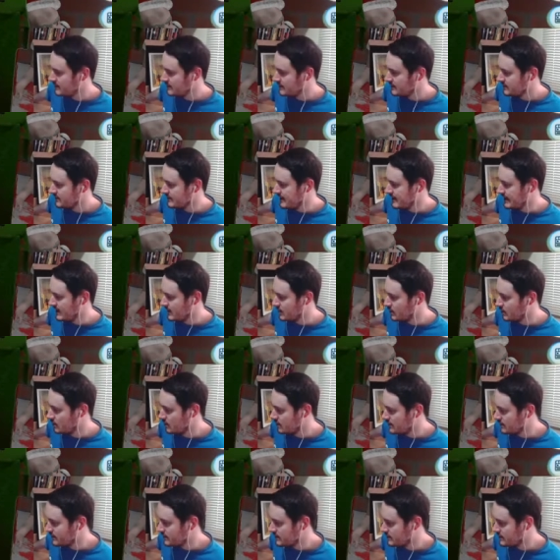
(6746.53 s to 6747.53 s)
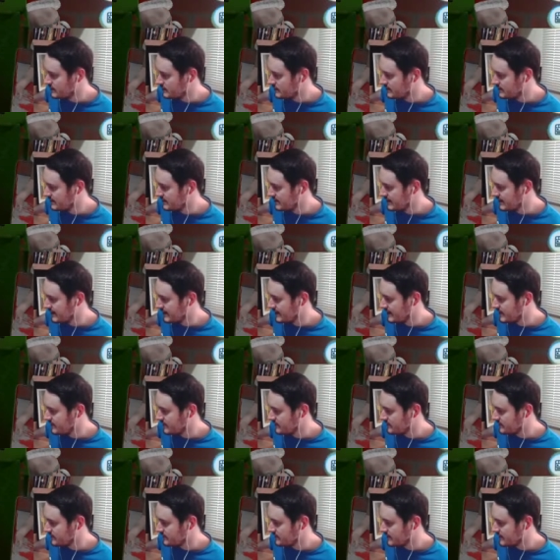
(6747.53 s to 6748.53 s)
angle of the tag.
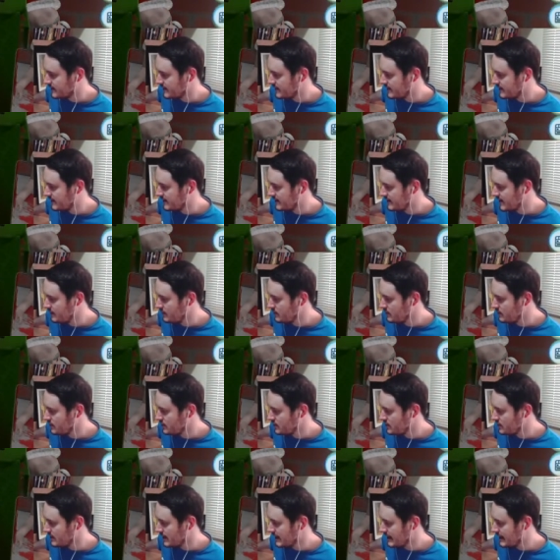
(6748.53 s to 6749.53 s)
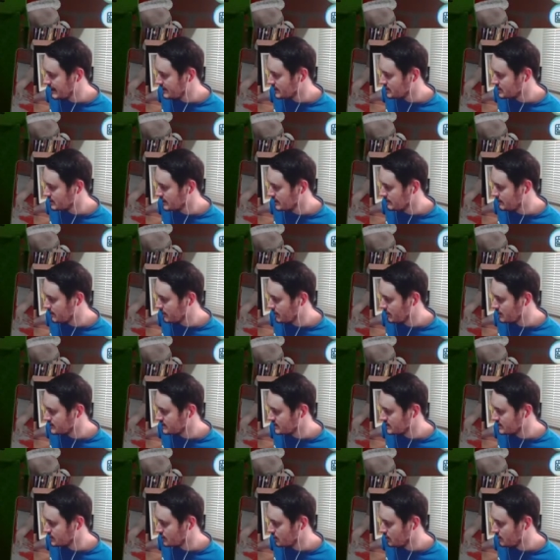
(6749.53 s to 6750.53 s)
How would you actually pause the
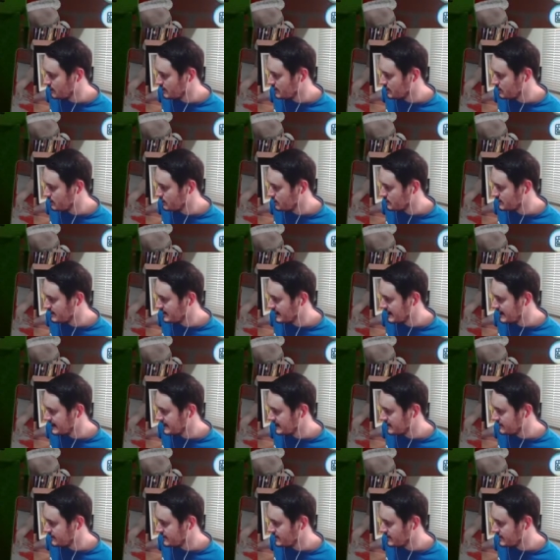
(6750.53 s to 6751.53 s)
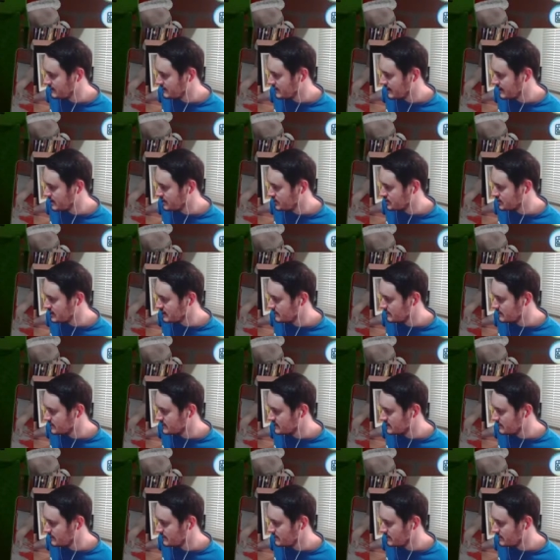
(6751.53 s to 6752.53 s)
zombie though? Deactivate the microchip or
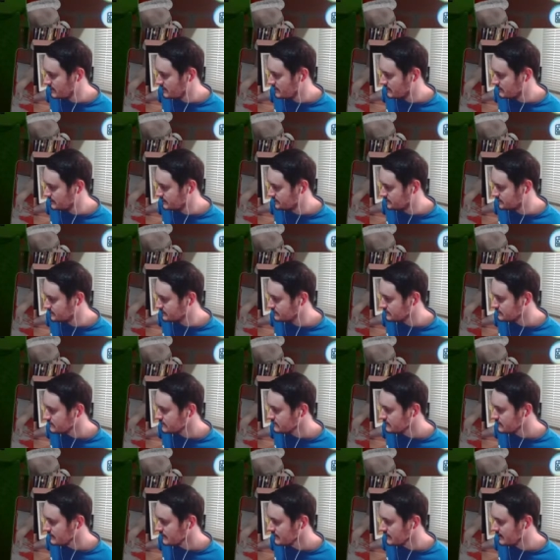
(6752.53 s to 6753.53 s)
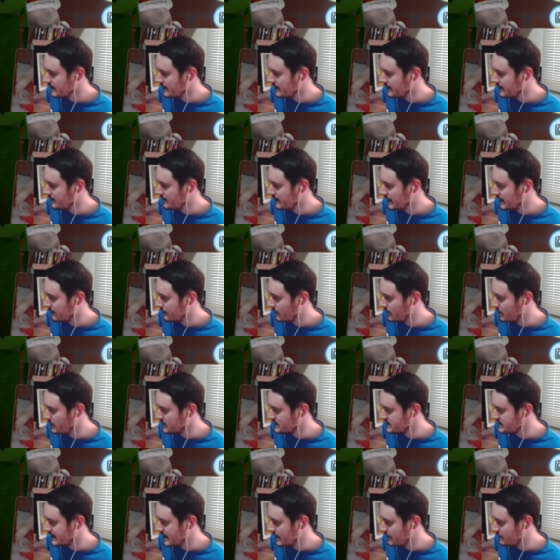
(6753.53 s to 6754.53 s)
something? By
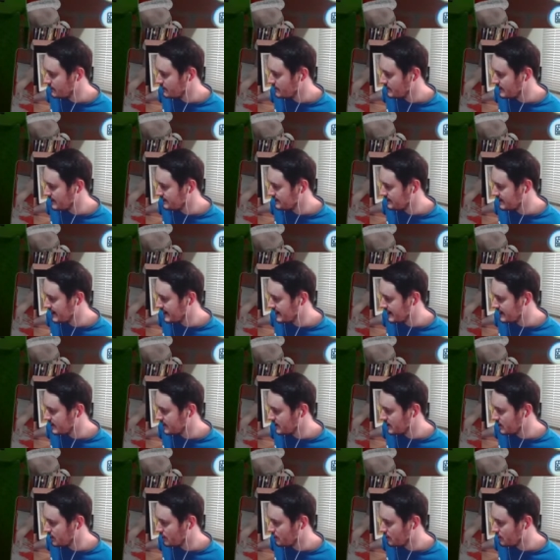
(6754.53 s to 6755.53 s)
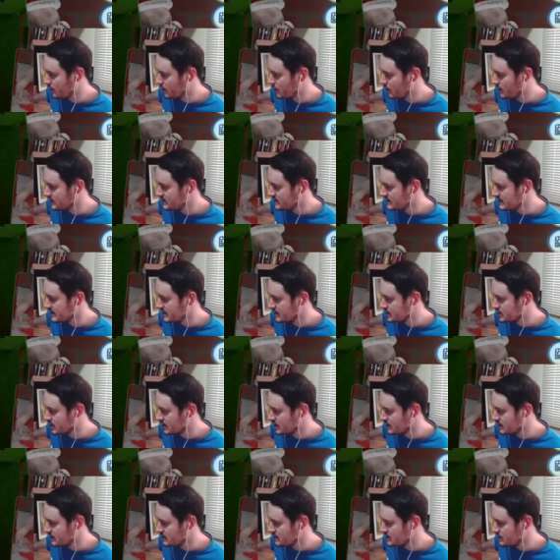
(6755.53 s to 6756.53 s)
pause, that would be a tag called pause and a
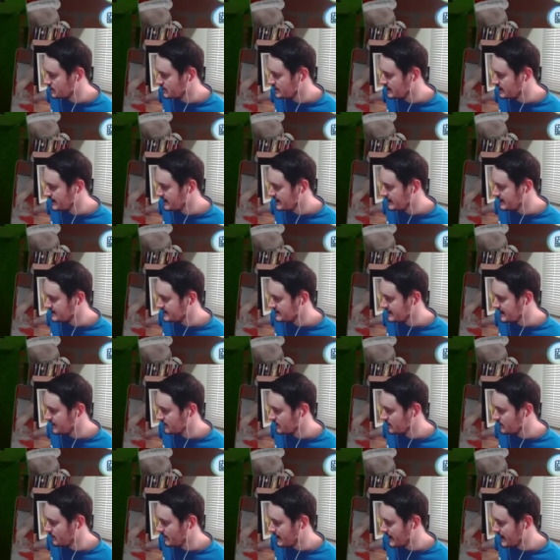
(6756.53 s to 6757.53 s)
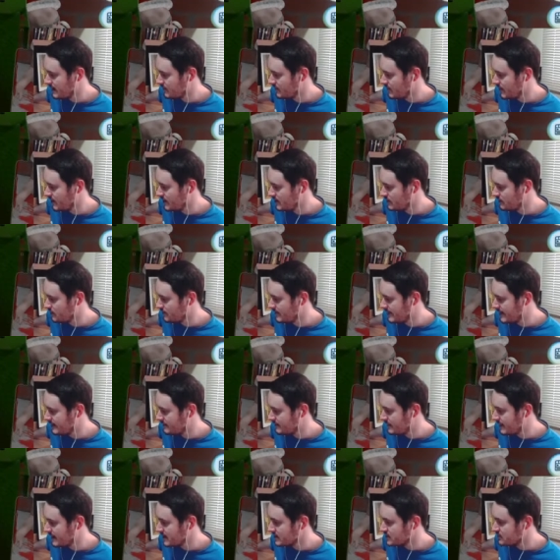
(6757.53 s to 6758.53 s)
trigger zone set to
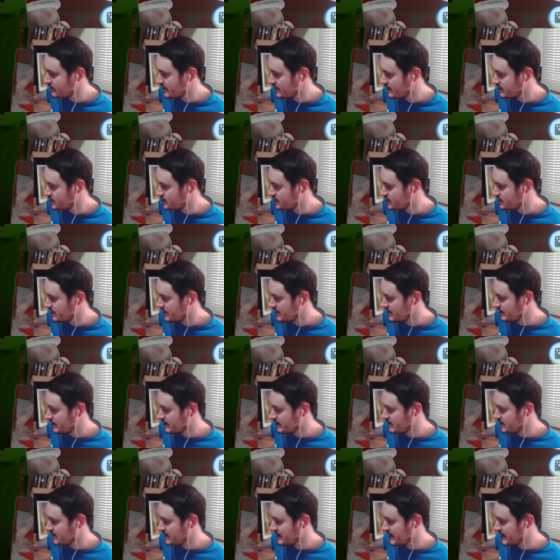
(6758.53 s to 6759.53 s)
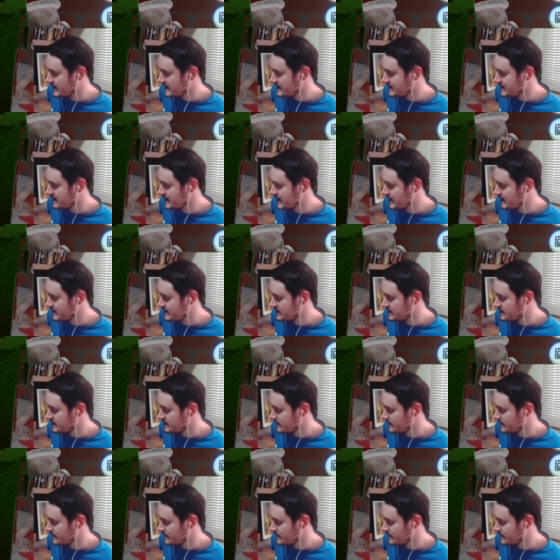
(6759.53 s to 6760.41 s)
max range to then sense